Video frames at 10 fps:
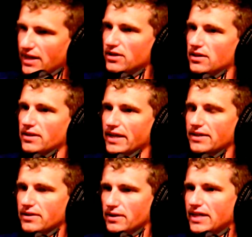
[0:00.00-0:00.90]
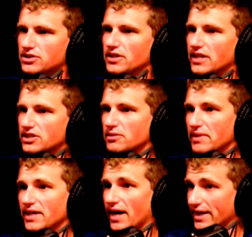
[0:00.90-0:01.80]
enter it into
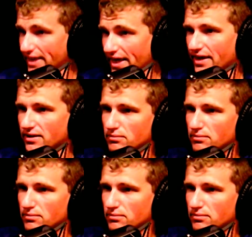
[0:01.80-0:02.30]
me, I can.